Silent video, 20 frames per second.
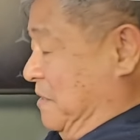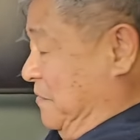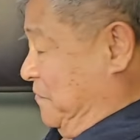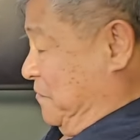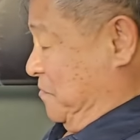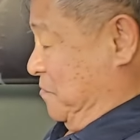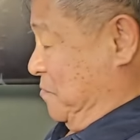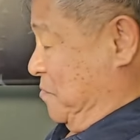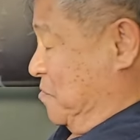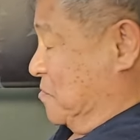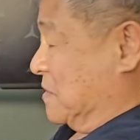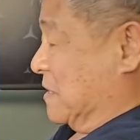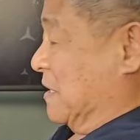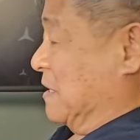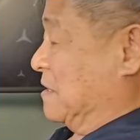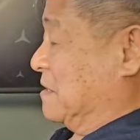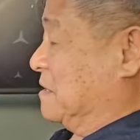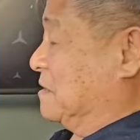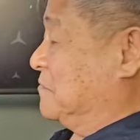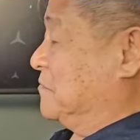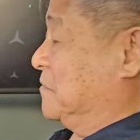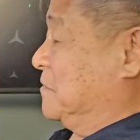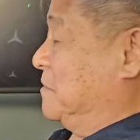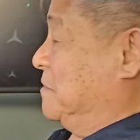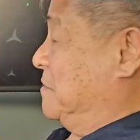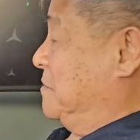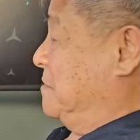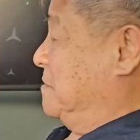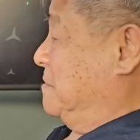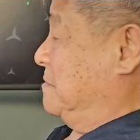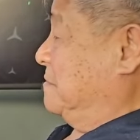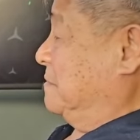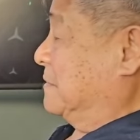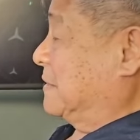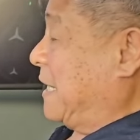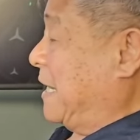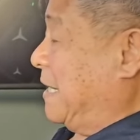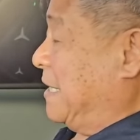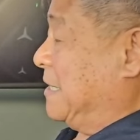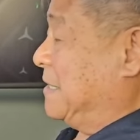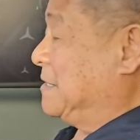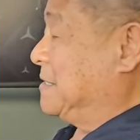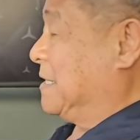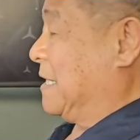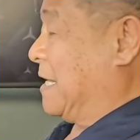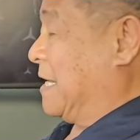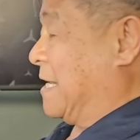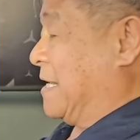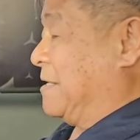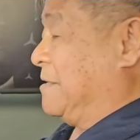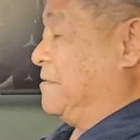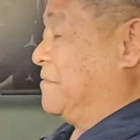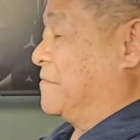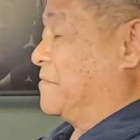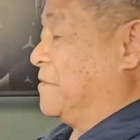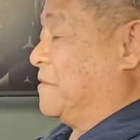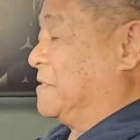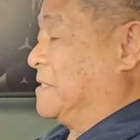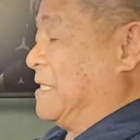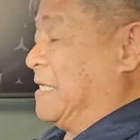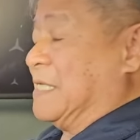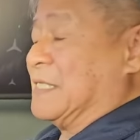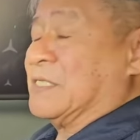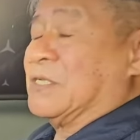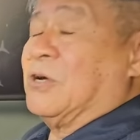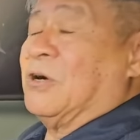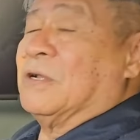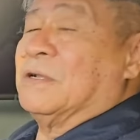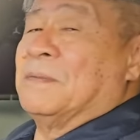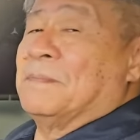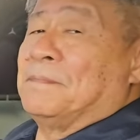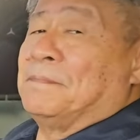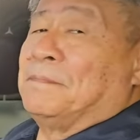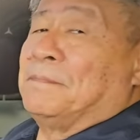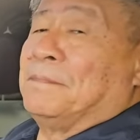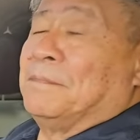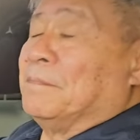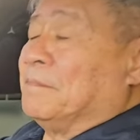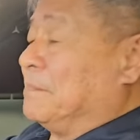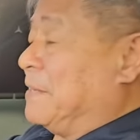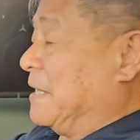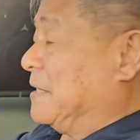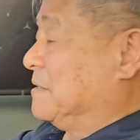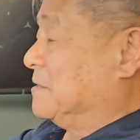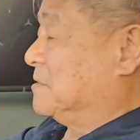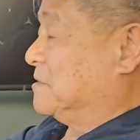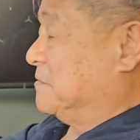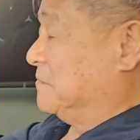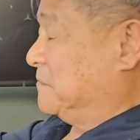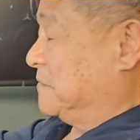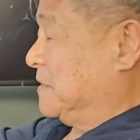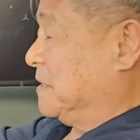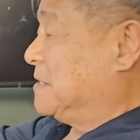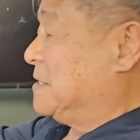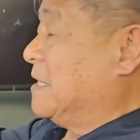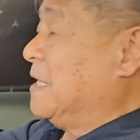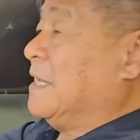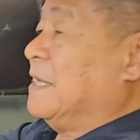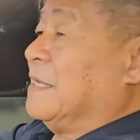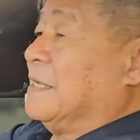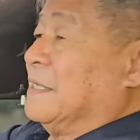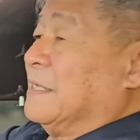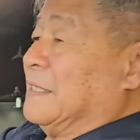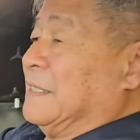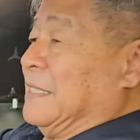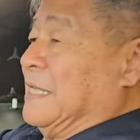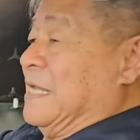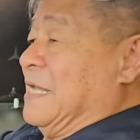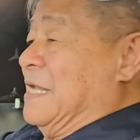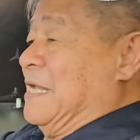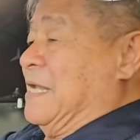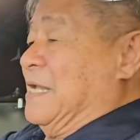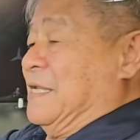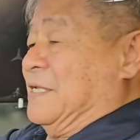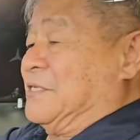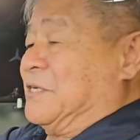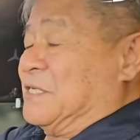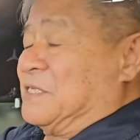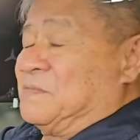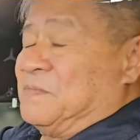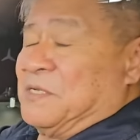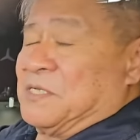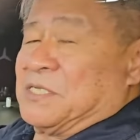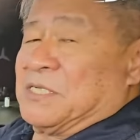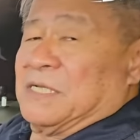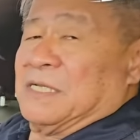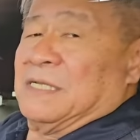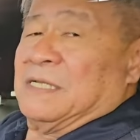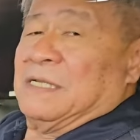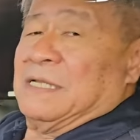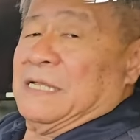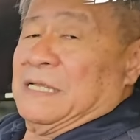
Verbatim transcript: give you more clearance for your tires and of course it's got pedal shifters. The transmission